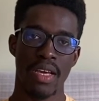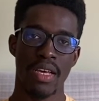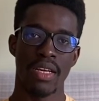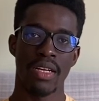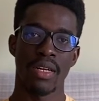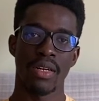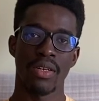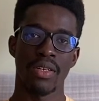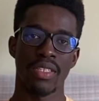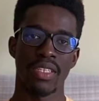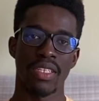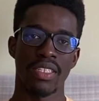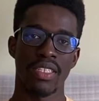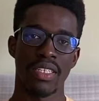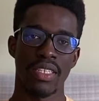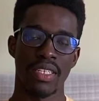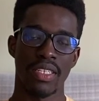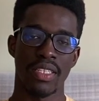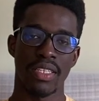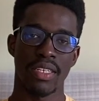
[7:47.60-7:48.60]
You're gonna
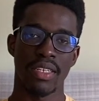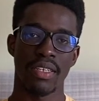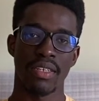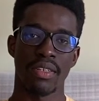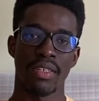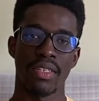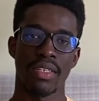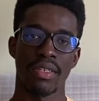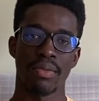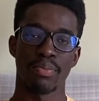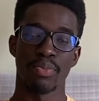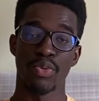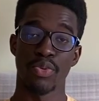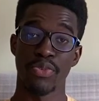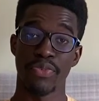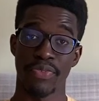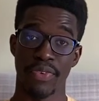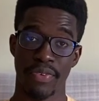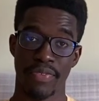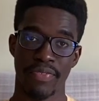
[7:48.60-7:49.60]
need
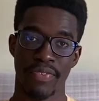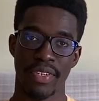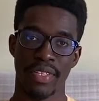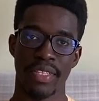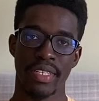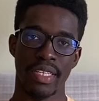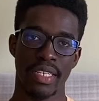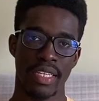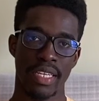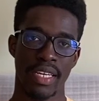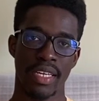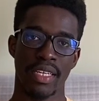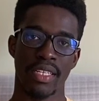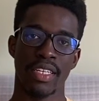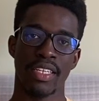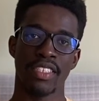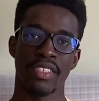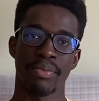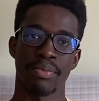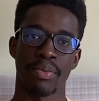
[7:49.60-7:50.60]
proof of funding. Yeah,
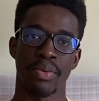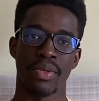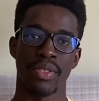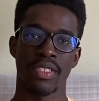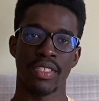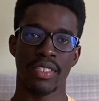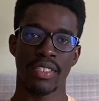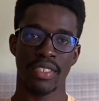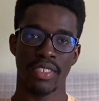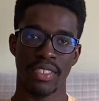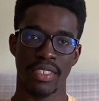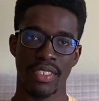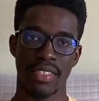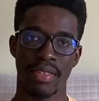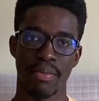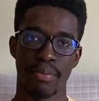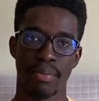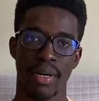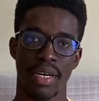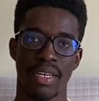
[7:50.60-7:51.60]
that's important. The
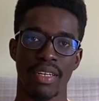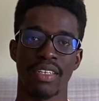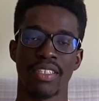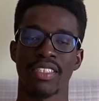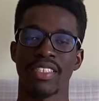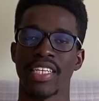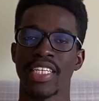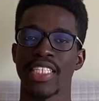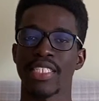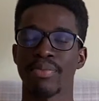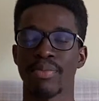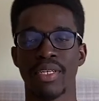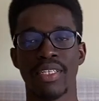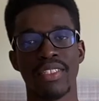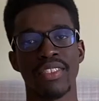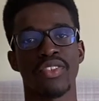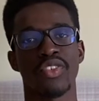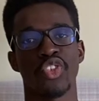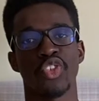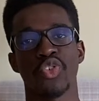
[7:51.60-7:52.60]
bank statement
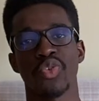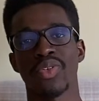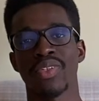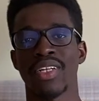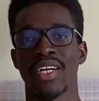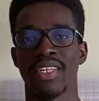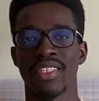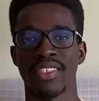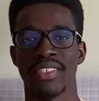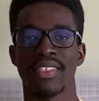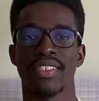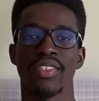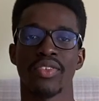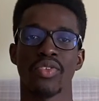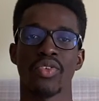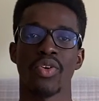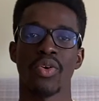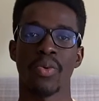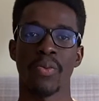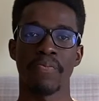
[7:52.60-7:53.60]
to show that
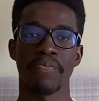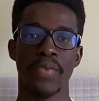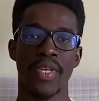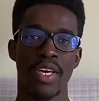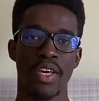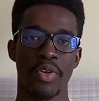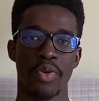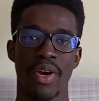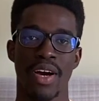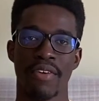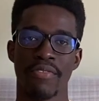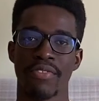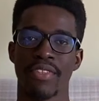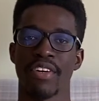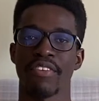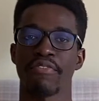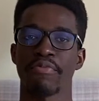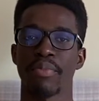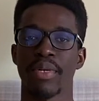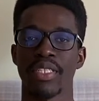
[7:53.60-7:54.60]
you have
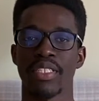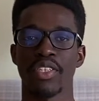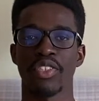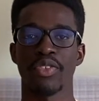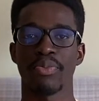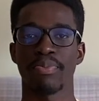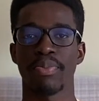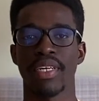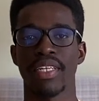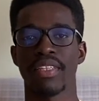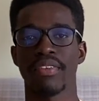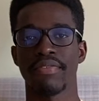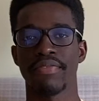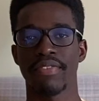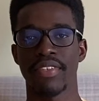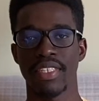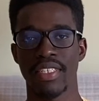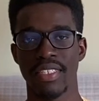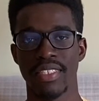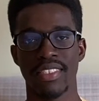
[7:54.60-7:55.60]
enough money to pay the
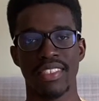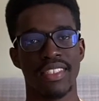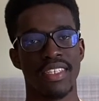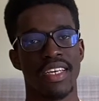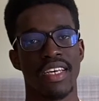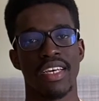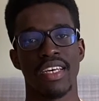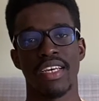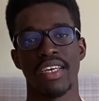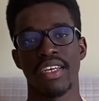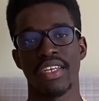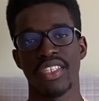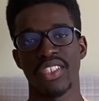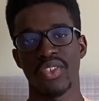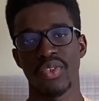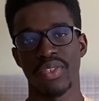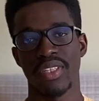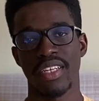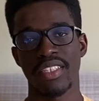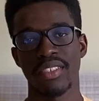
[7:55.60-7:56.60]
fees. So
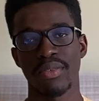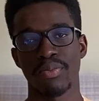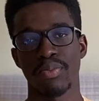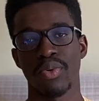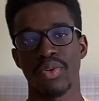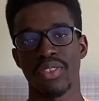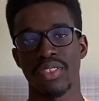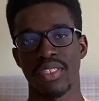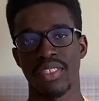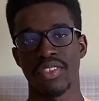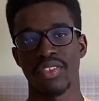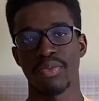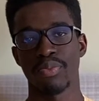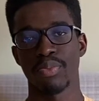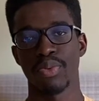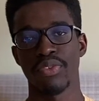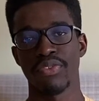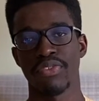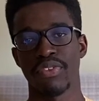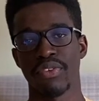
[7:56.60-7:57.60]
that's important, your
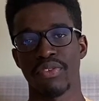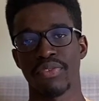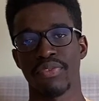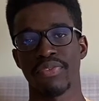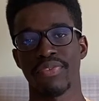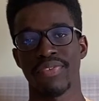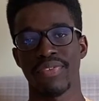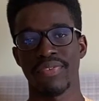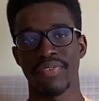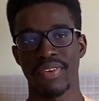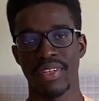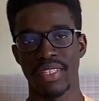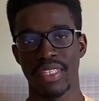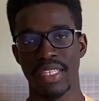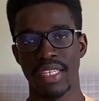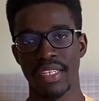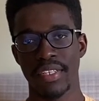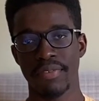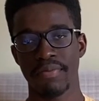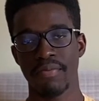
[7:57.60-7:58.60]
proof of
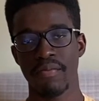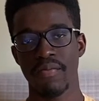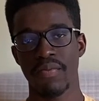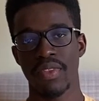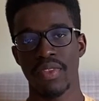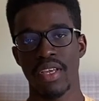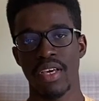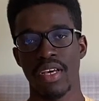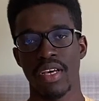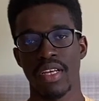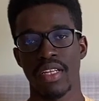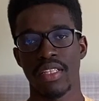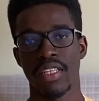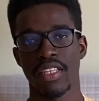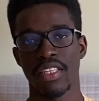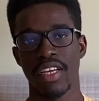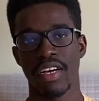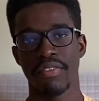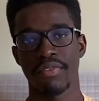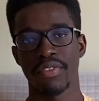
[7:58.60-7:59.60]
funding. Then you
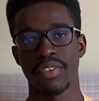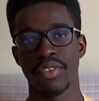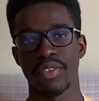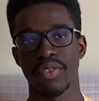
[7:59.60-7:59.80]
have to,